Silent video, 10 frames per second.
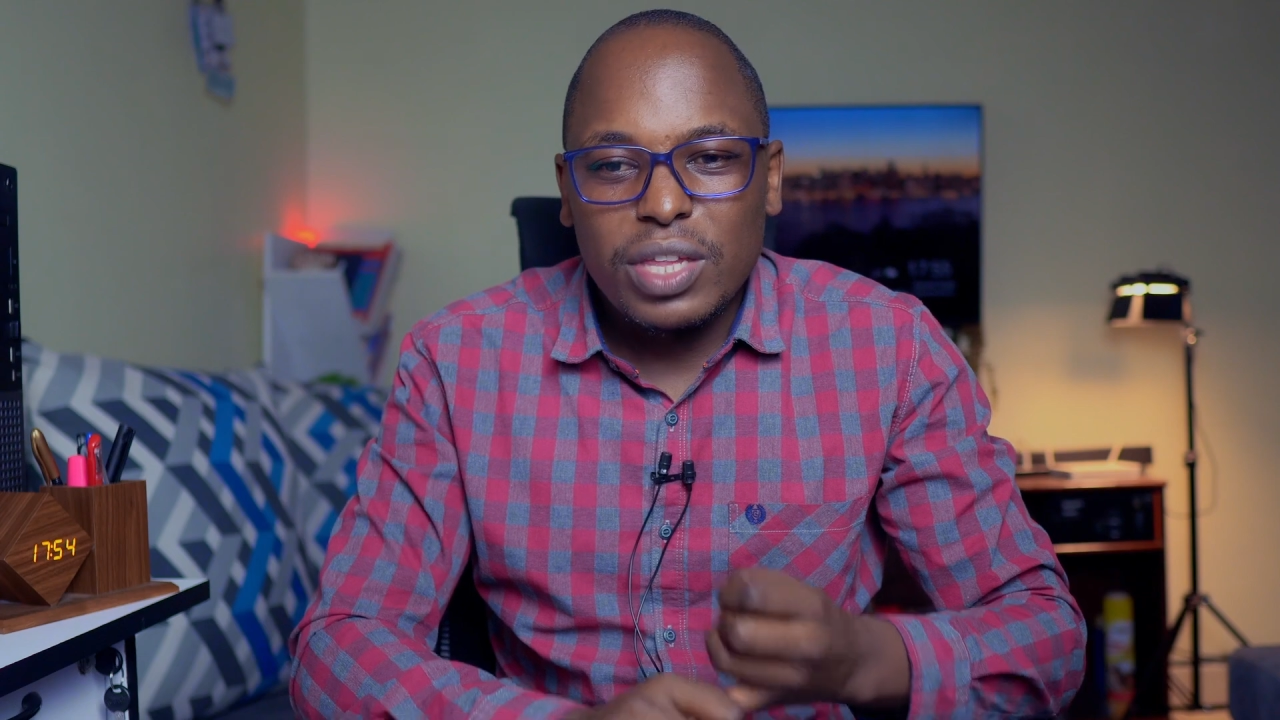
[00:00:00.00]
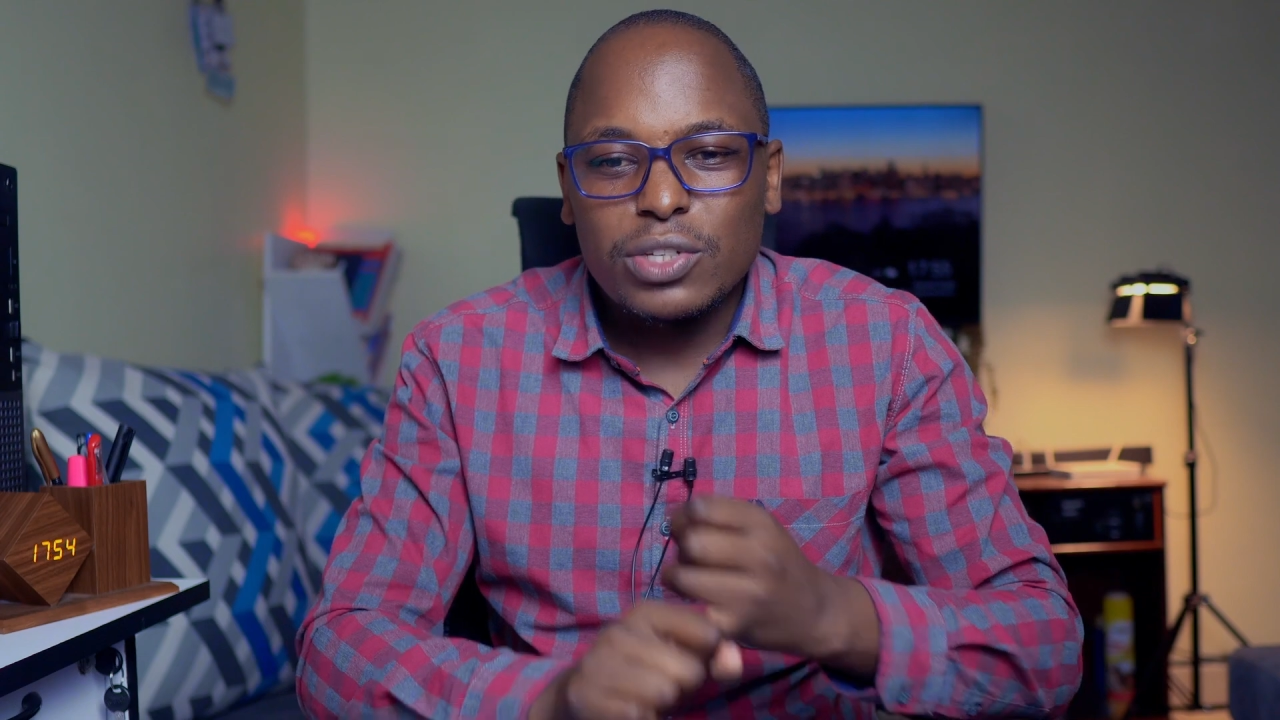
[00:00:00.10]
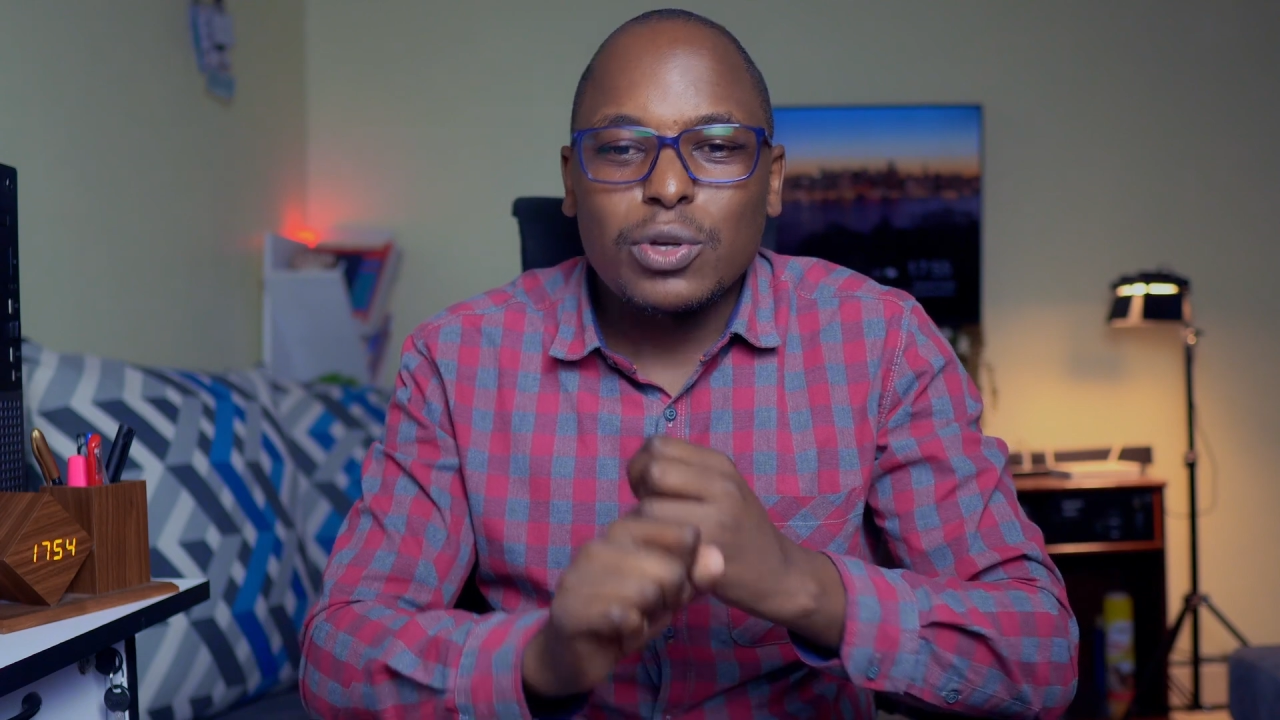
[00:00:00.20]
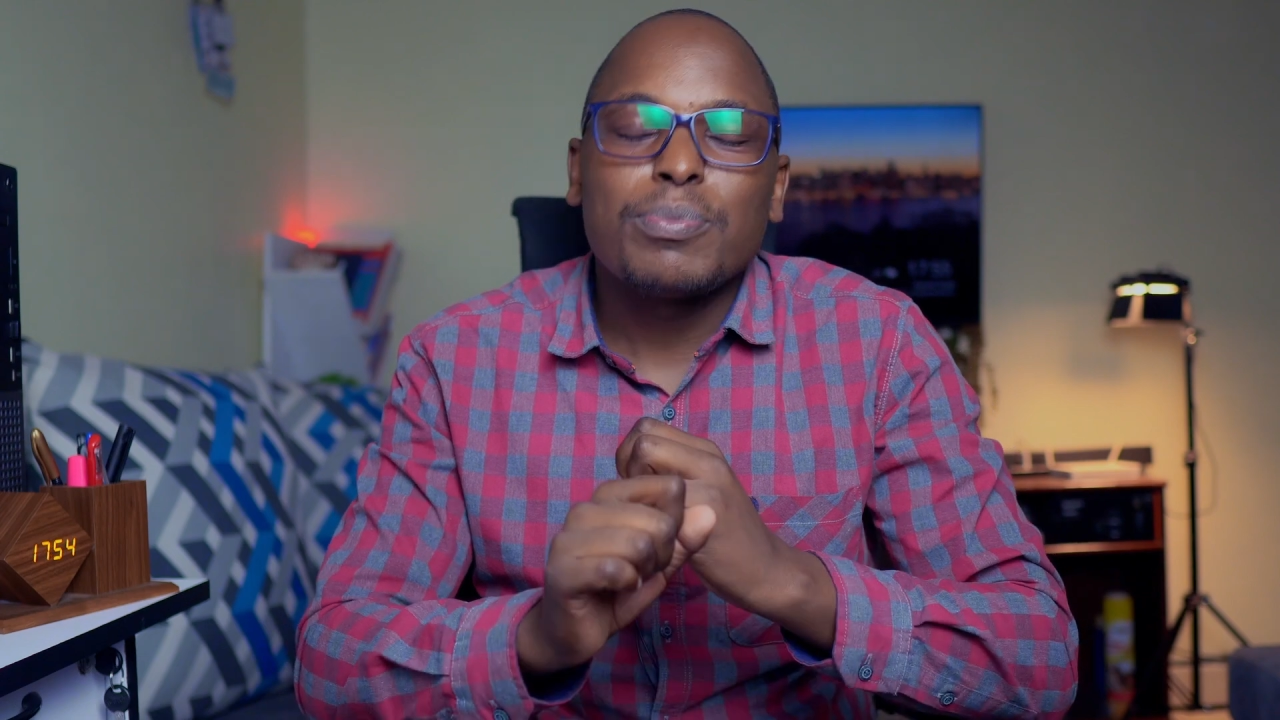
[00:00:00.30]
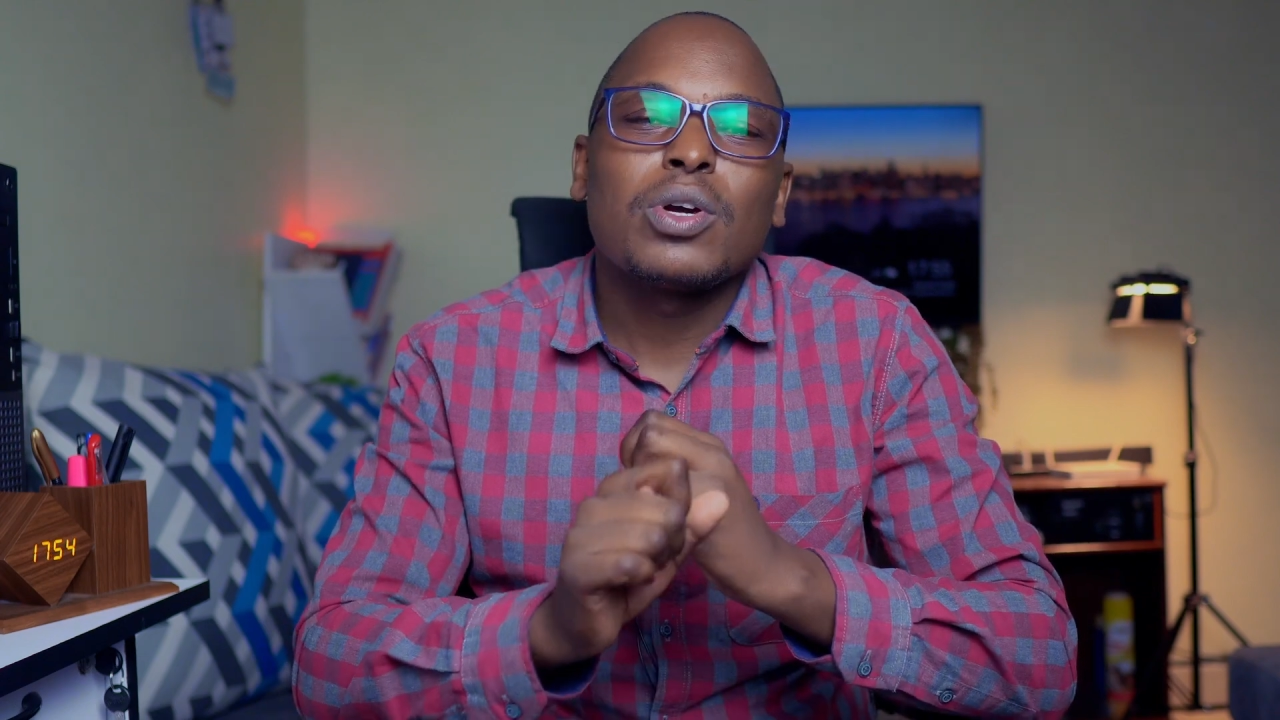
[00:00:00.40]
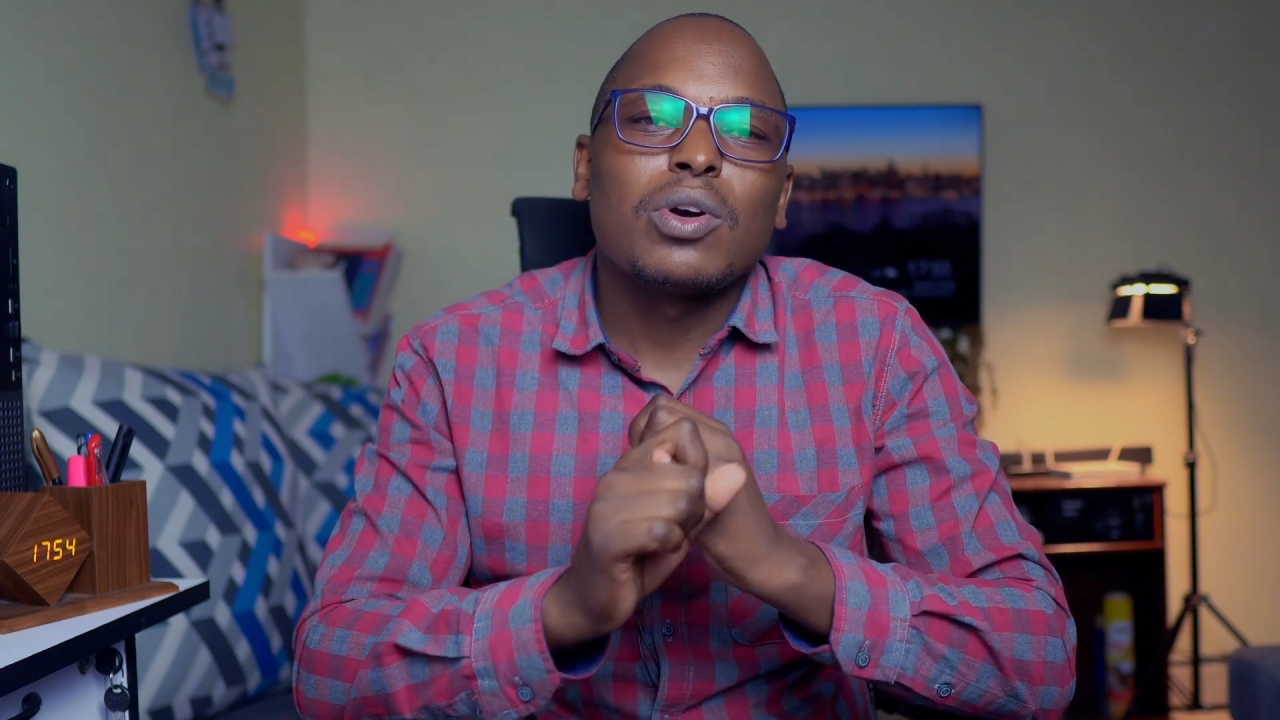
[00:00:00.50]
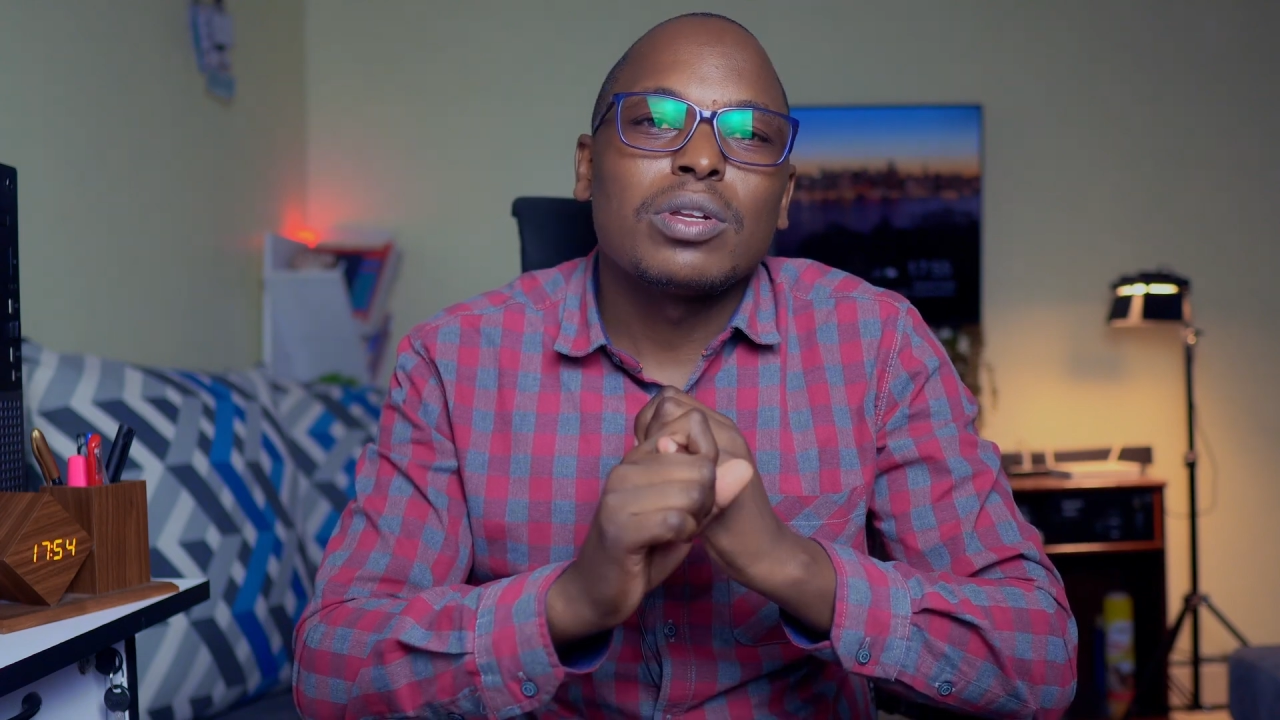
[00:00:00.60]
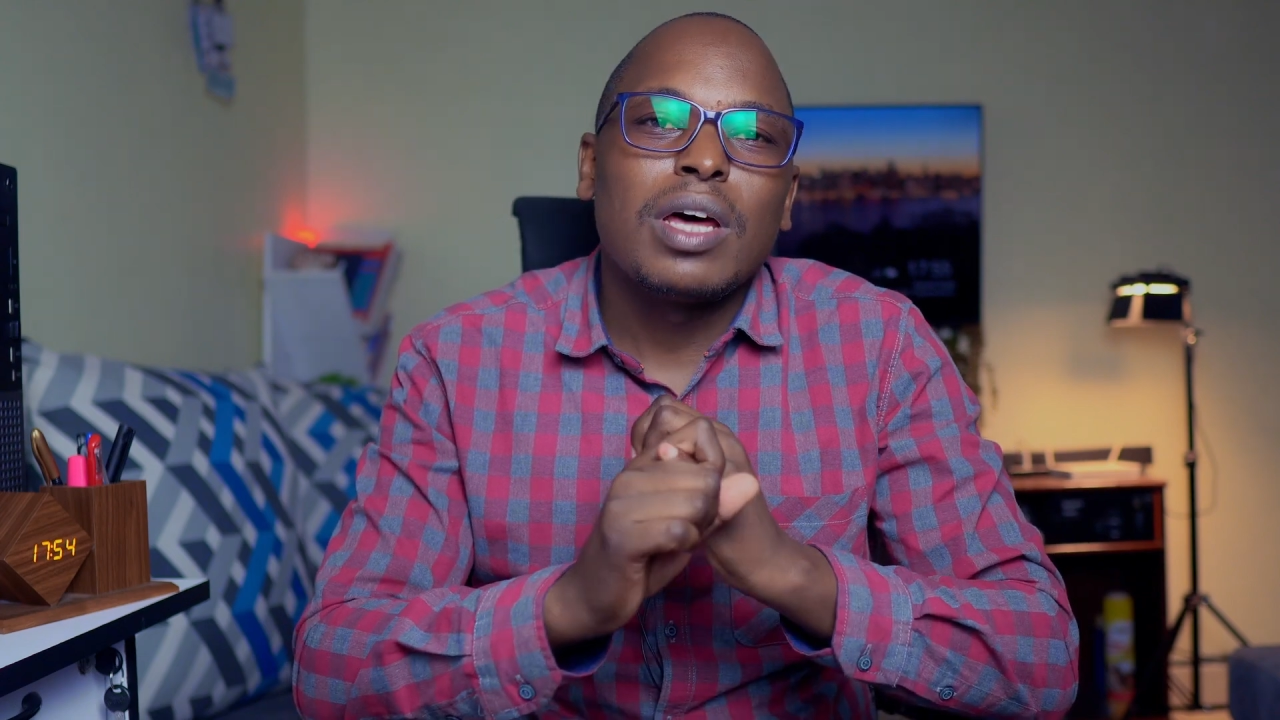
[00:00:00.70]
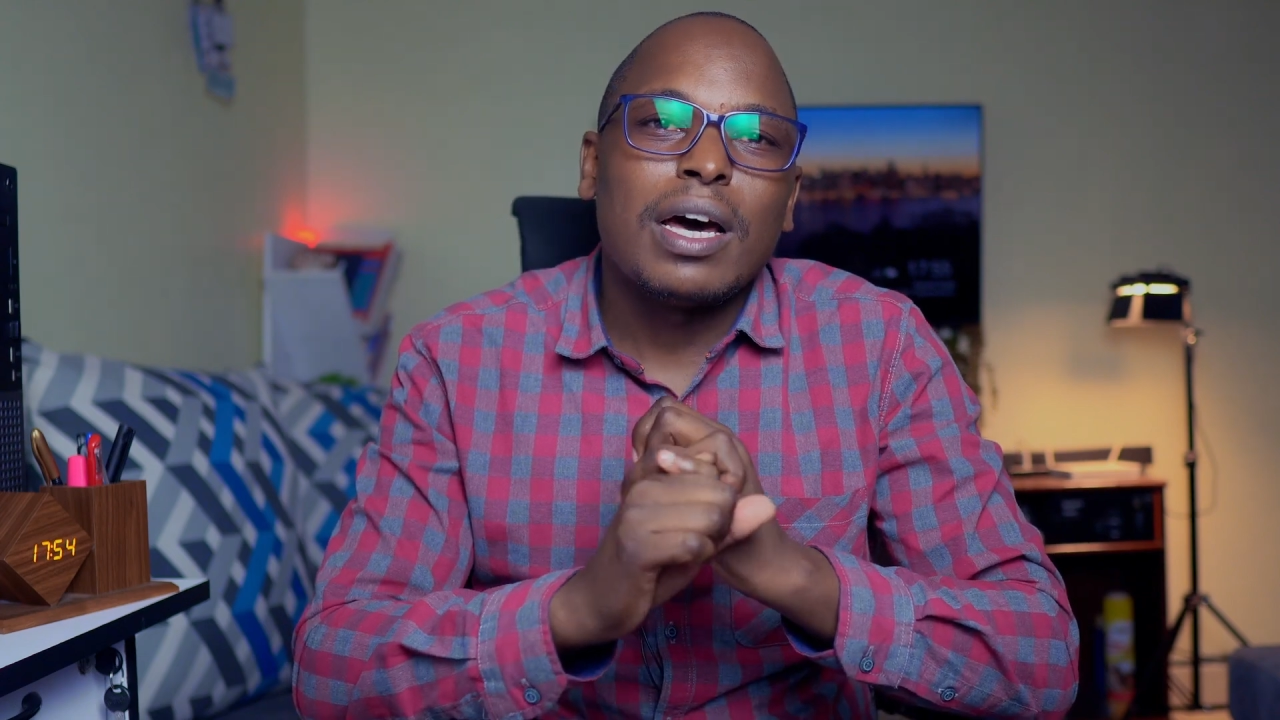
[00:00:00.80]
the topical